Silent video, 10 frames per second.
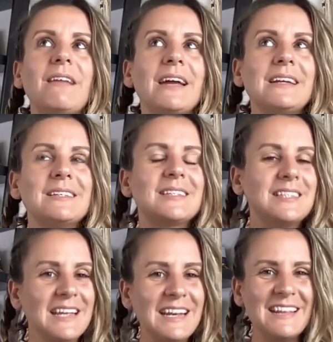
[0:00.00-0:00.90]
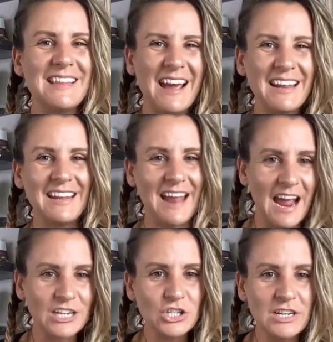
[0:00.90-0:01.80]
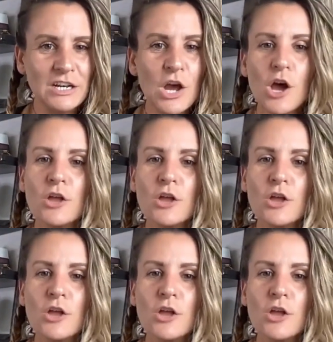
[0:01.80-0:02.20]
like sit in that inaction,